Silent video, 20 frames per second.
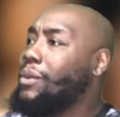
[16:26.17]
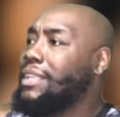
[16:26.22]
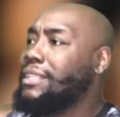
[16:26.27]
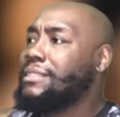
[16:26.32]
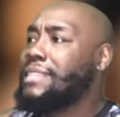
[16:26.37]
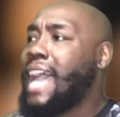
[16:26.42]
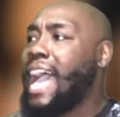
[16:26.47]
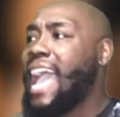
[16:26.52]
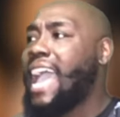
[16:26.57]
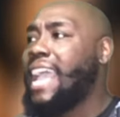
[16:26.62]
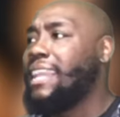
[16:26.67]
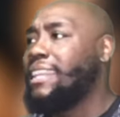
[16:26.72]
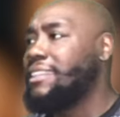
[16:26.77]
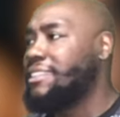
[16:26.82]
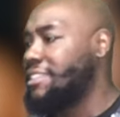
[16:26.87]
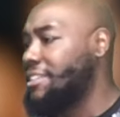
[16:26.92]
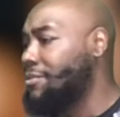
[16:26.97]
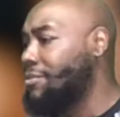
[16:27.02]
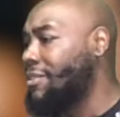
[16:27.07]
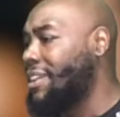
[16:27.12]

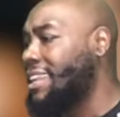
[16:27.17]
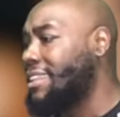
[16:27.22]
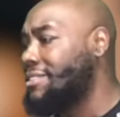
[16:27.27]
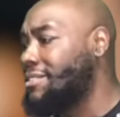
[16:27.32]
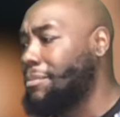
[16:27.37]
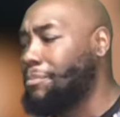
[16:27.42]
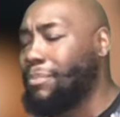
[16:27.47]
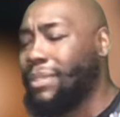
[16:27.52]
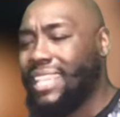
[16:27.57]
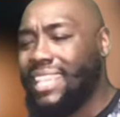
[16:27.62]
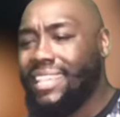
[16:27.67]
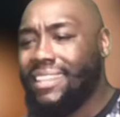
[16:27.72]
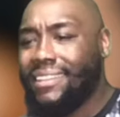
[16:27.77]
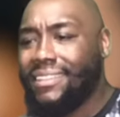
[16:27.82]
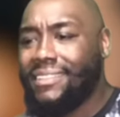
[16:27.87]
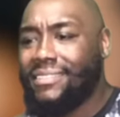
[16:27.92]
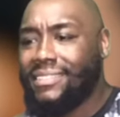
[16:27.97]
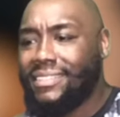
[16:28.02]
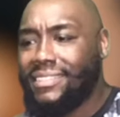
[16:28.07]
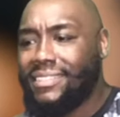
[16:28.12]
Titus, she ran to
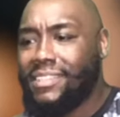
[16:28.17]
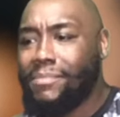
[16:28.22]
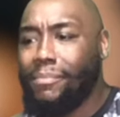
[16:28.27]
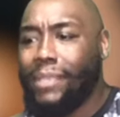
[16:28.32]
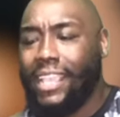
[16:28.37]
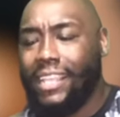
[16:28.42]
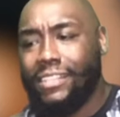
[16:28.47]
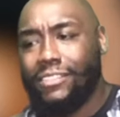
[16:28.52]
Peters and she making